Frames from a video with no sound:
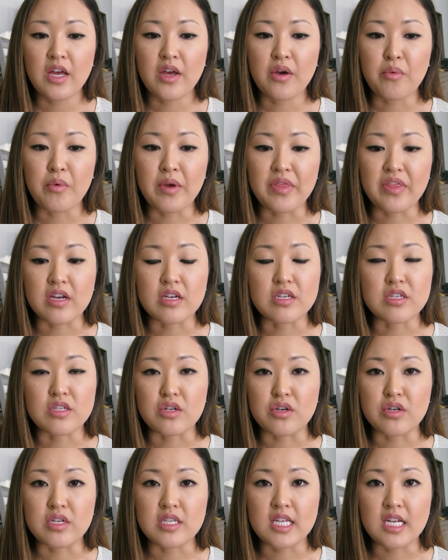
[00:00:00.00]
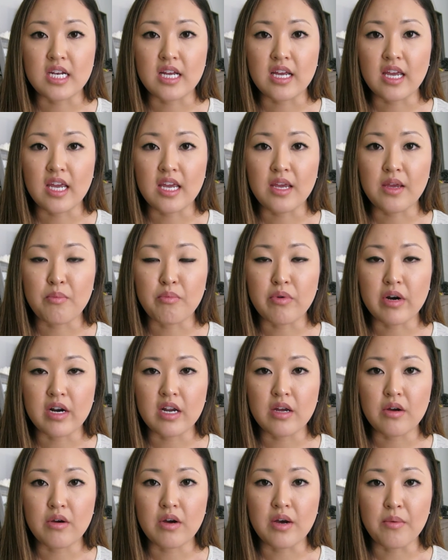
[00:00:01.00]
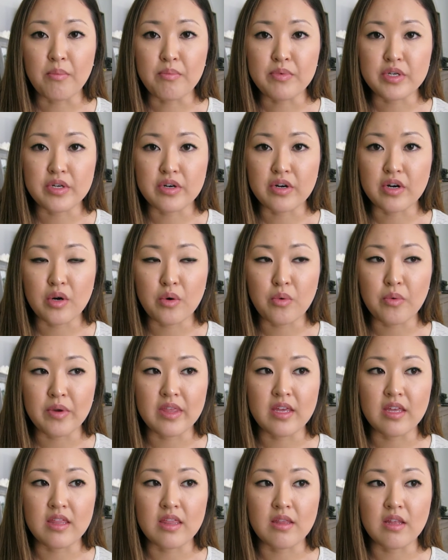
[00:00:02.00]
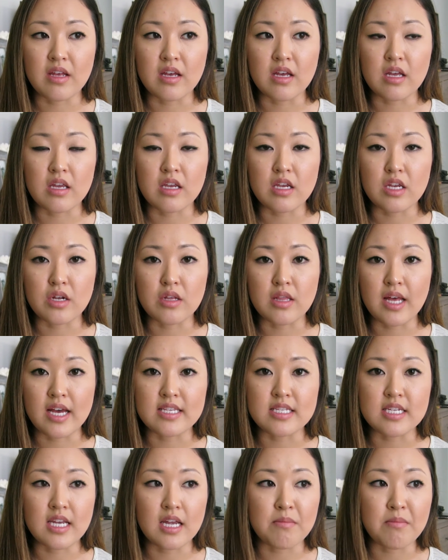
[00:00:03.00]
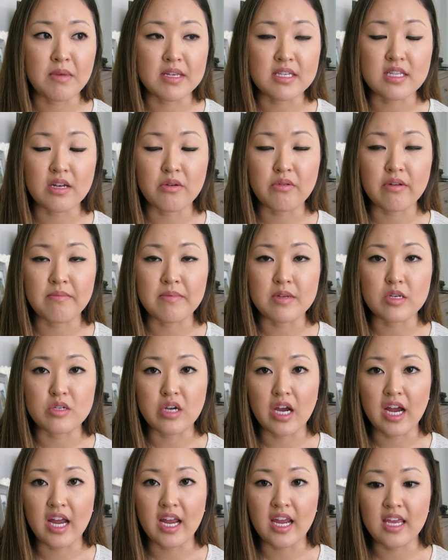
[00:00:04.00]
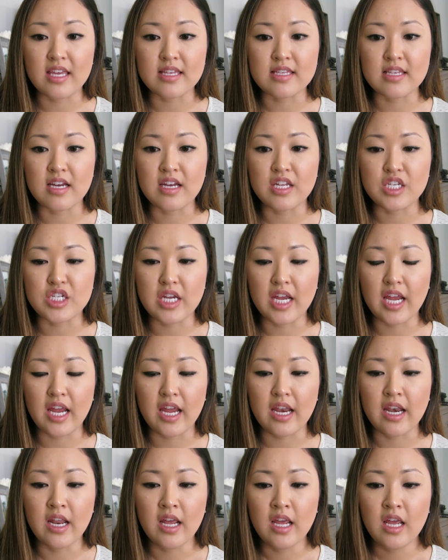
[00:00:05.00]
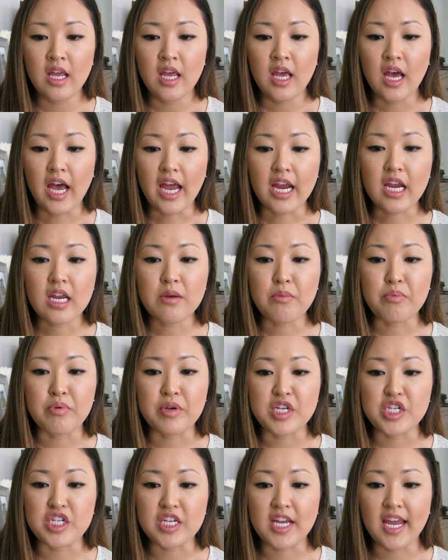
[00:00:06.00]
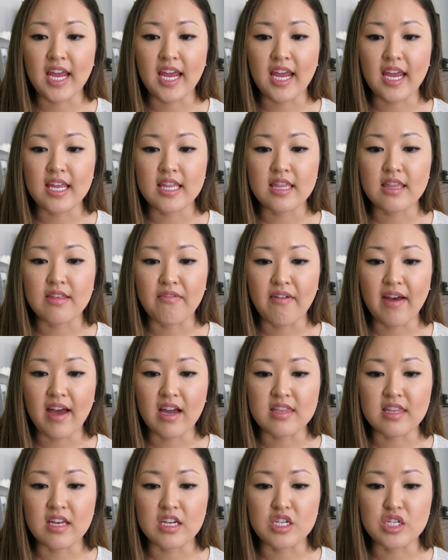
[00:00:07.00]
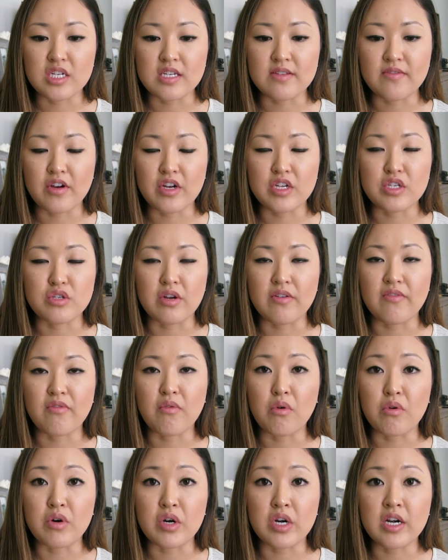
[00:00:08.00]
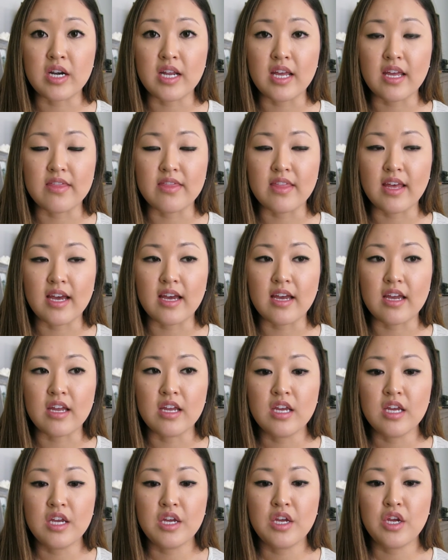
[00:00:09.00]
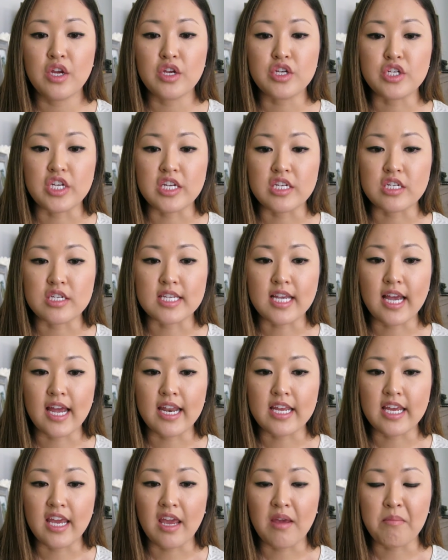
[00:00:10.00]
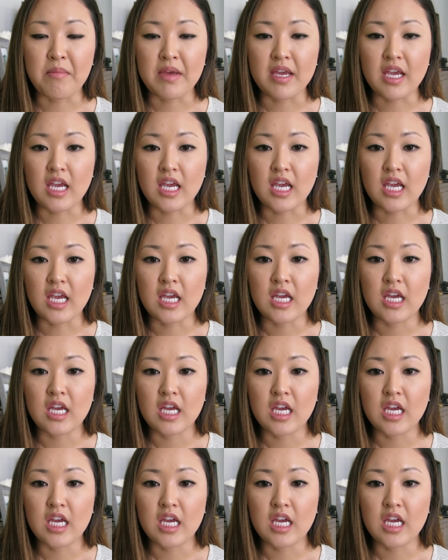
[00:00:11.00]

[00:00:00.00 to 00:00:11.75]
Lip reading: with the concerns that I brought up to her within the last 10 months that we've been trying and such. And I can appreciate the fact that she's very straightforward and that she just kind of gave me